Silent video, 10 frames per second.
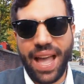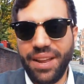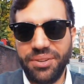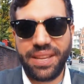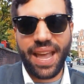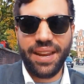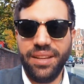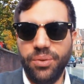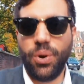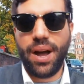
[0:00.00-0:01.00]
I don't get
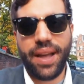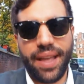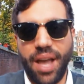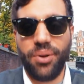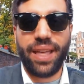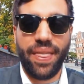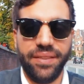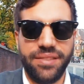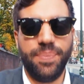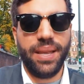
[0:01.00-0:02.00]
it, why, how can
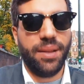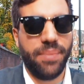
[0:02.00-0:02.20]
this be?